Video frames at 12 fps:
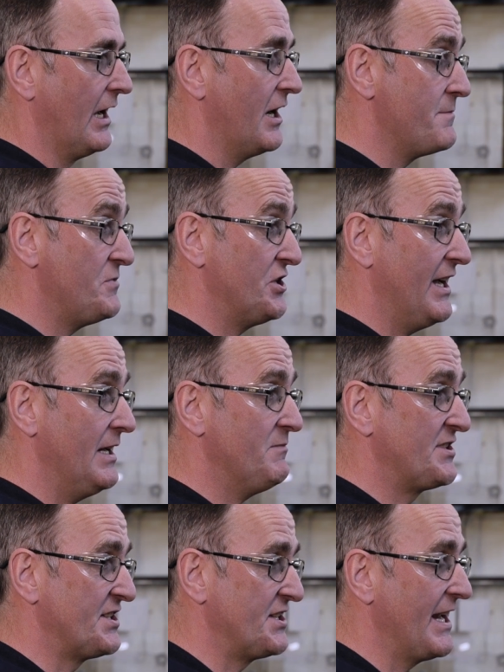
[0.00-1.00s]
I'm
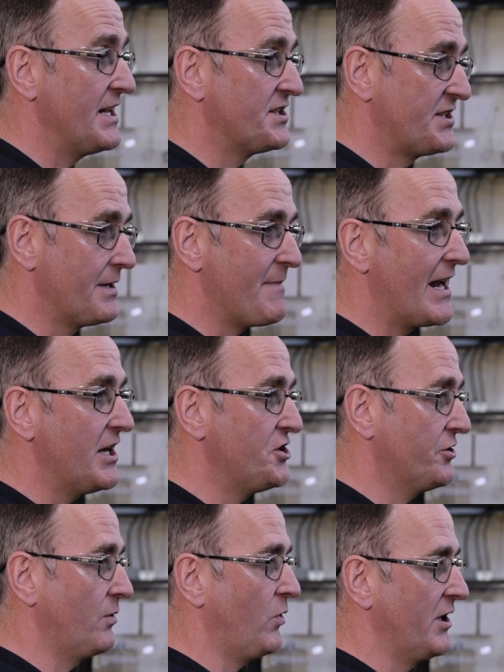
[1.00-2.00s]
James, the C N C
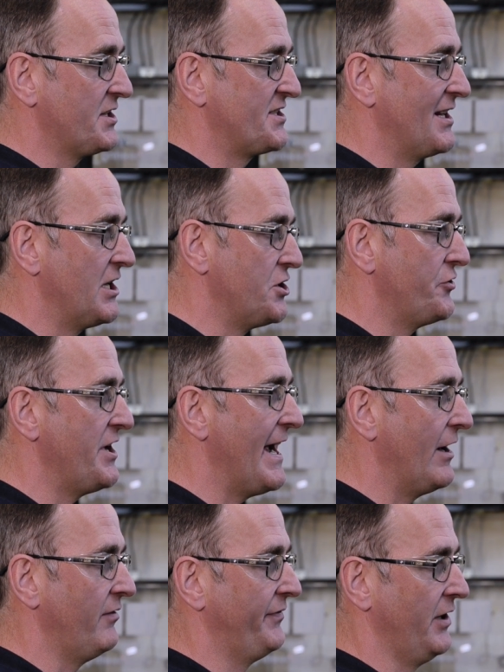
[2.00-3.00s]
manager at Wye Cylinder in
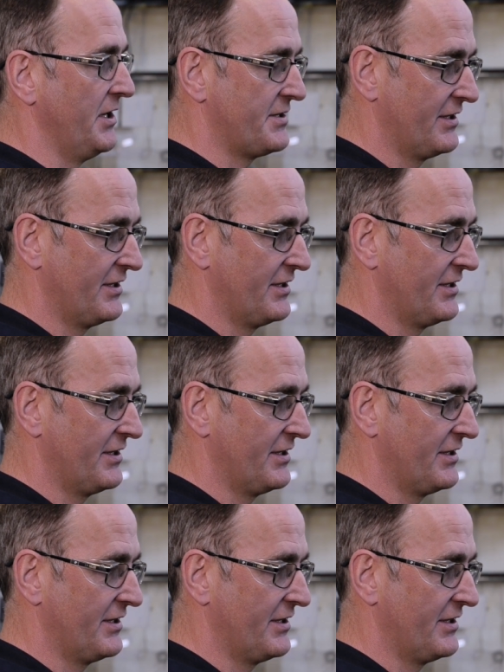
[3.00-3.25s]
Hereford.